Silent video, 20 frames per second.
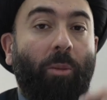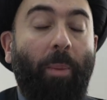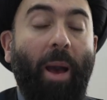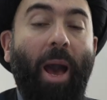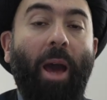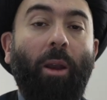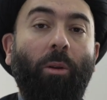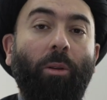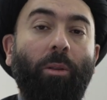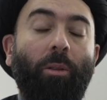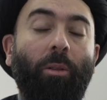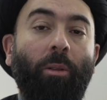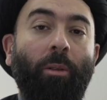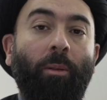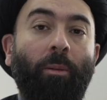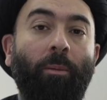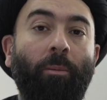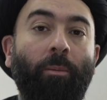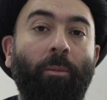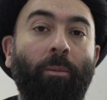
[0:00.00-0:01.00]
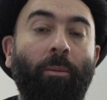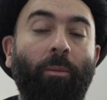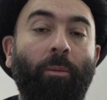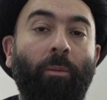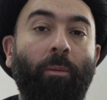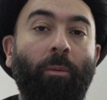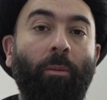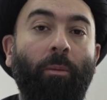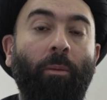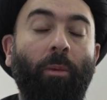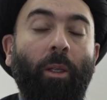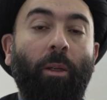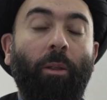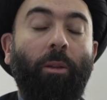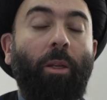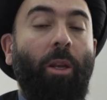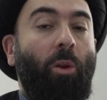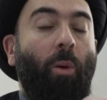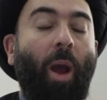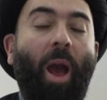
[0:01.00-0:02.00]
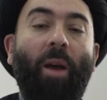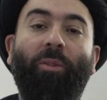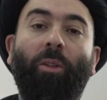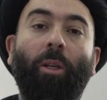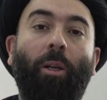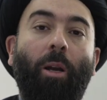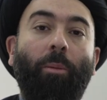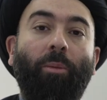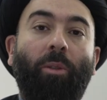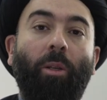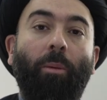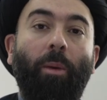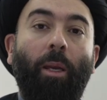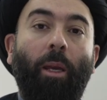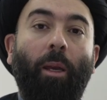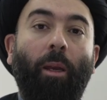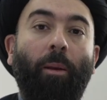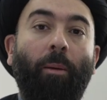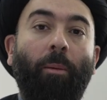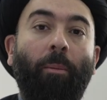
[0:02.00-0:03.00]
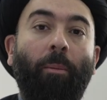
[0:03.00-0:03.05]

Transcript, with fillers: battles. Then you have to come to me.